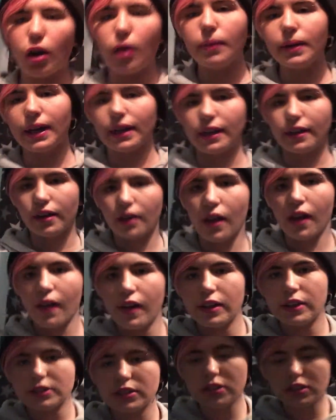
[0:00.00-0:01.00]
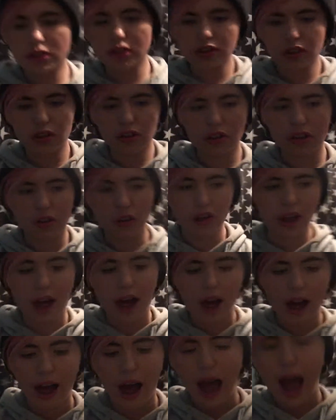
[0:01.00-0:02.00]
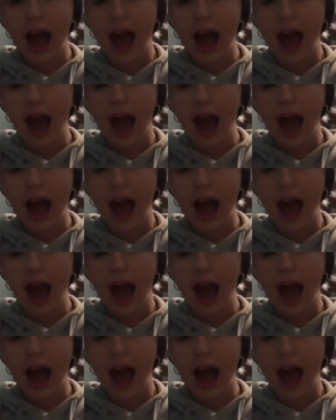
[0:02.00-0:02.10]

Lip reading: know what I mean? So, like,